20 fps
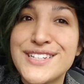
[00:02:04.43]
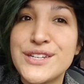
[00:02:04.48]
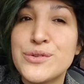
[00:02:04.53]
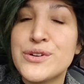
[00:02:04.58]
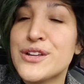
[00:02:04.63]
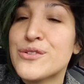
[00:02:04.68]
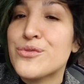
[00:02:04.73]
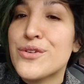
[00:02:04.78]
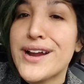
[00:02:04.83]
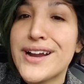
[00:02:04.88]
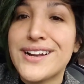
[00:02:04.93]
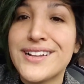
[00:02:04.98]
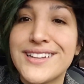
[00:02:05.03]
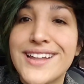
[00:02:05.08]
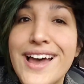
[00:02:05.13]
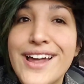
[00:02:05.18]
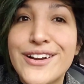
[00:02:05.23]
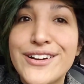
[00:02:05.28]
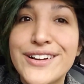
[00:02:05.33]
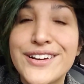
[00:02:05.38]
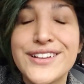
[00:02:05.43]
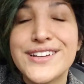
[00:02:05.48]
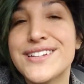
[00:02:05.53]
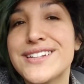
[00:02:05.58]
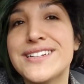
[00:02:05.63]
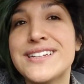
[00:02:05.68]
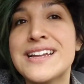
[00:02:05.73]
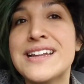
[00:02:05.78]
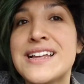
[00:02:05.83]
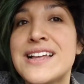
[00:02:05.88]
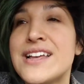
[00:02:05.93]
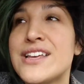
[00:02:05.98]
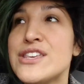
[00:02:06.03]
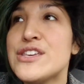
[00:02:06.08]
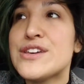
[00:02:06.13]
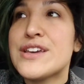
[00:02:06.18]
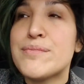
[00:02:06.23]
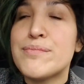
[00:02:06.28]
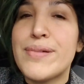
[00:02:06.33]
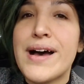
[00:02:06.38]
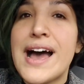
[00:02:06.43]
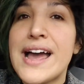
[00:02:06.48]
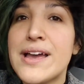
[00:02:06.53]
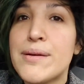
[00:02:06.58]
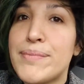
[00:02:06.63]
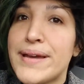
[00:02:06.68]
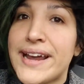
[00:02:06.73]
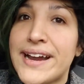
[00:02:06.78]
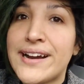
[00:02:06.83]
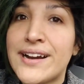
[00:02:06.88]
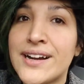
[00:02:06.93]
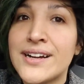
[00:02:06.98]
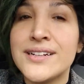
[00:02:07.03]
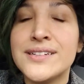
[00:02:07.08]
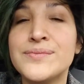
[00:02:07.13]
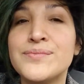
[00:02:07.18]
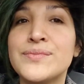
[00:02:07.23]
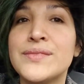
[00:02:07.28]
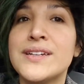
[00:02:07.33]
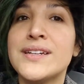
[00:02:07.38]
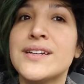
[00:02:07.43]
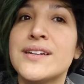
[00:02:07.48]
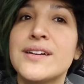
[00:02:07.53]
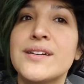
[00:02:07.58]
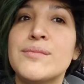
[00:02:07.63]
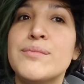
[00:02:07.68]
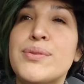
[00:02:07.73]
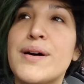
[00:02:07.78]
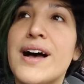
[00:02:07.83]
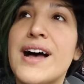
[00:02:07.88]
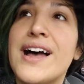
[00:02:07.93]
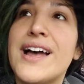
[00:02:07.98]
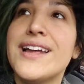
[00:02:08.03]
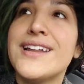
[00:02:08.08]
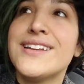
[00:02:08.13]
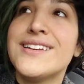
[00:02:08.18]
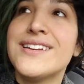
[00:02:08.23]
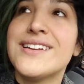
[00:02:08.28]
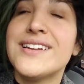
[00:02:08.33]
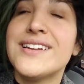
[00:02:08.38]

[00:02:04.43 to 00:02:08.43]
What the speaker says: You can write a letter, you can buy a bear, but